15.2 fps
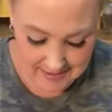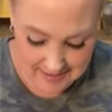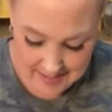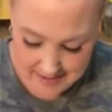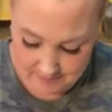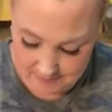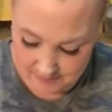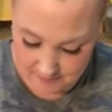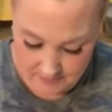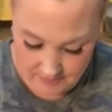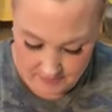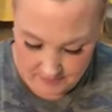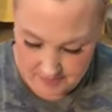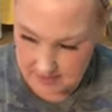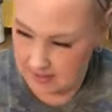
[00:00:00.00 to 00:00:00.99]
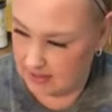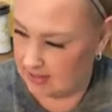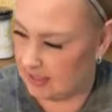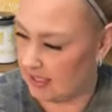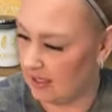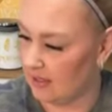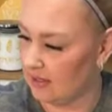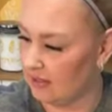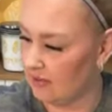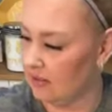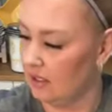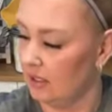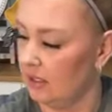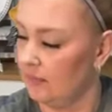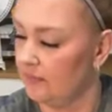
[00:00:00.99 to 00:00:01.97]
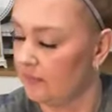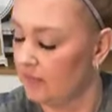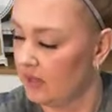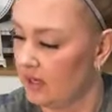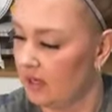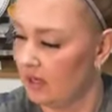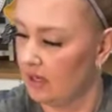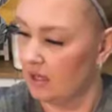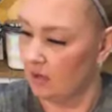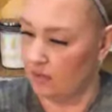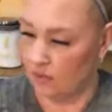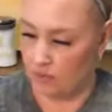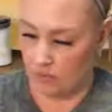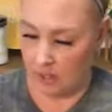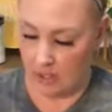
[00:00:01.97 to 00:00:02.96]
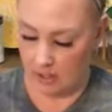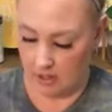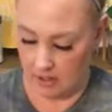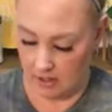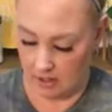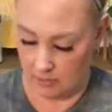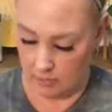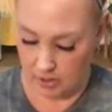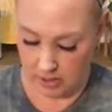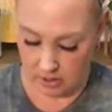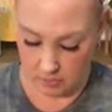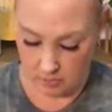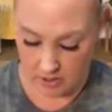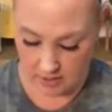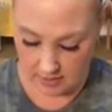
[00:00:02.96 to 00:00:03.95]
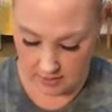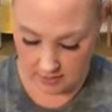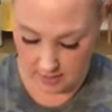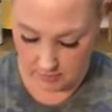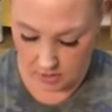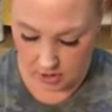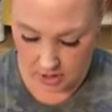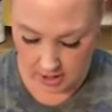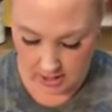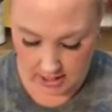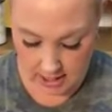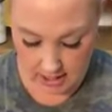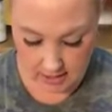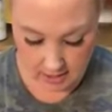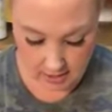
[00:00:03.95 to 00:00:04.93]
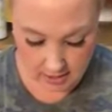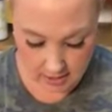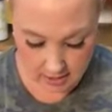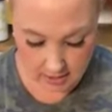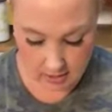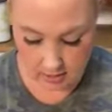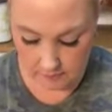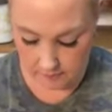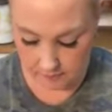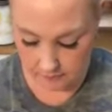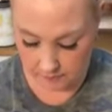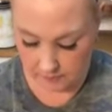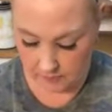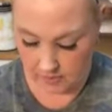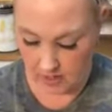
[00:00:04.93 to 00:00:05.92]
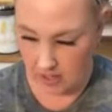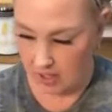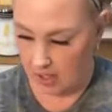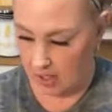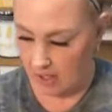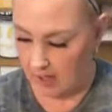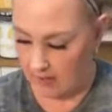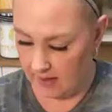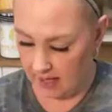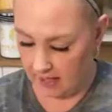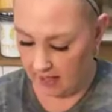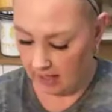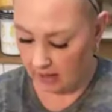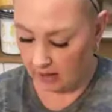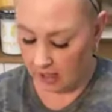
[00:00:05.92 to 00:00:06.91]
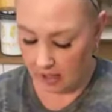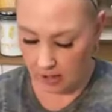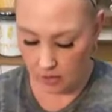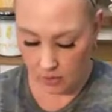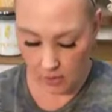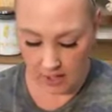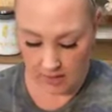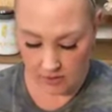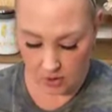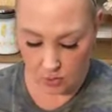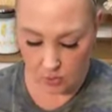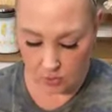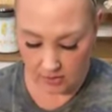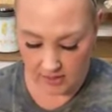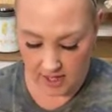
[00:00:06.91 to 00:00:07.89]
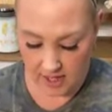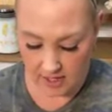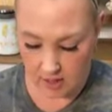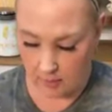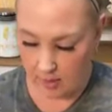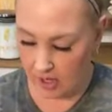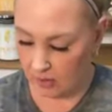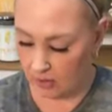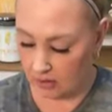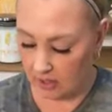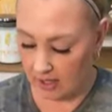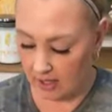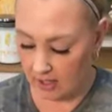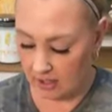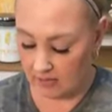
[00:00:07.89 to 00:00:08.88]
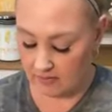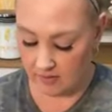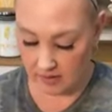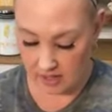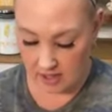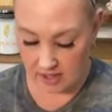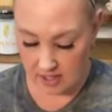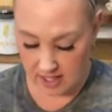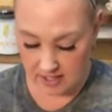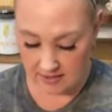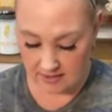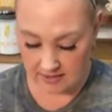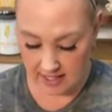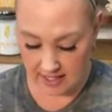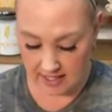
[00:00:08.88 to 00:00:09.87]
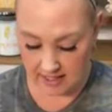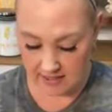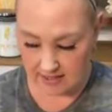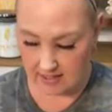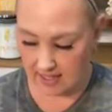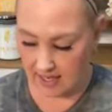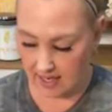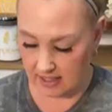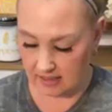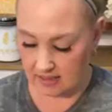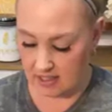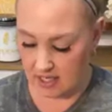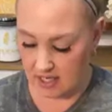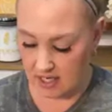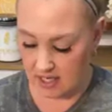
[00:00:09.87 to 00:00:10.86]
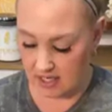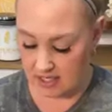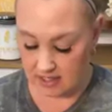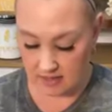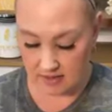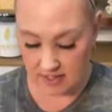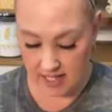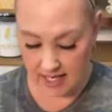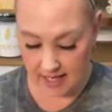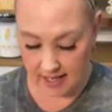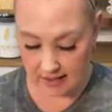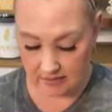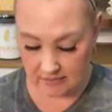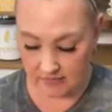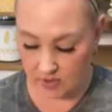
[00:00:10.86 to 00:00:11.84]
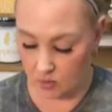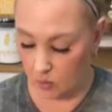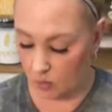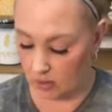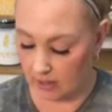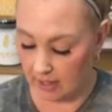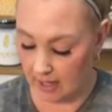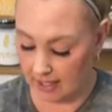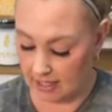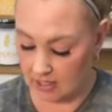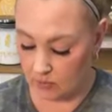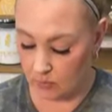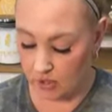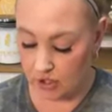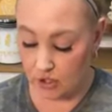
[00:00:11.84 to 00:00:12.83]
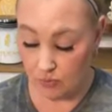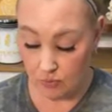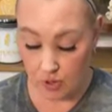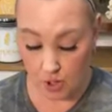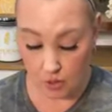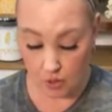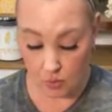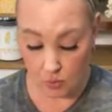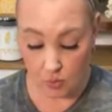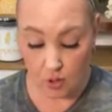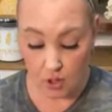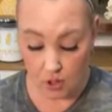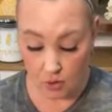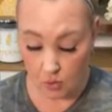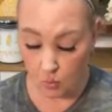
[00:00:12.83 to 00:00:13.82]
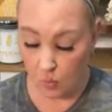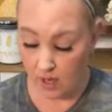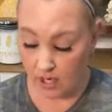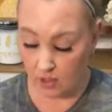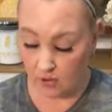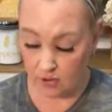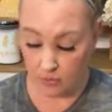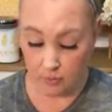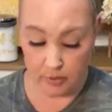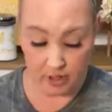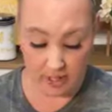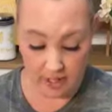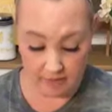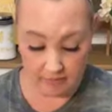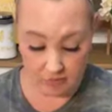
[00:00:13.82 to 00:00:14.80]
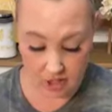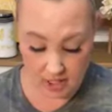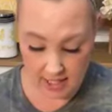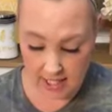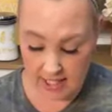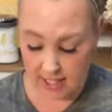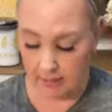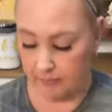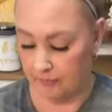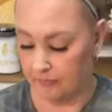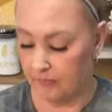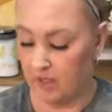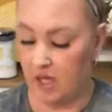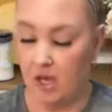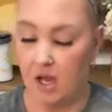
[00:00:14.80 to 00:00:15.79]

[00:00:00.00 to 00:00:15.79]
All right, so we are gonna put the word summer on here. And then hello. And the cool thing about a lot of these signs in Etsy is they have score lines where you know where to put everything.